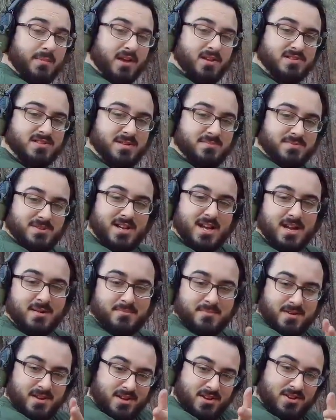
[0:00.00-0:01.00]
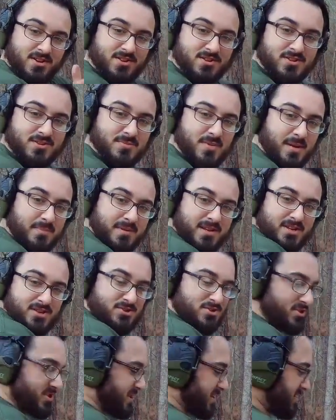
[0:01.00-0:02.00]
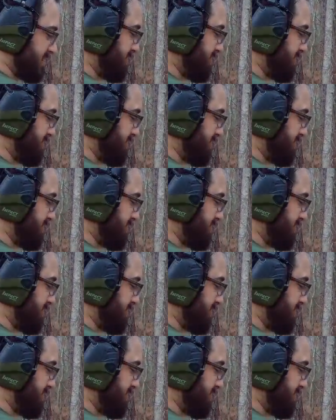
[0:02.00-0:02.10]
out sometime. You might be interested.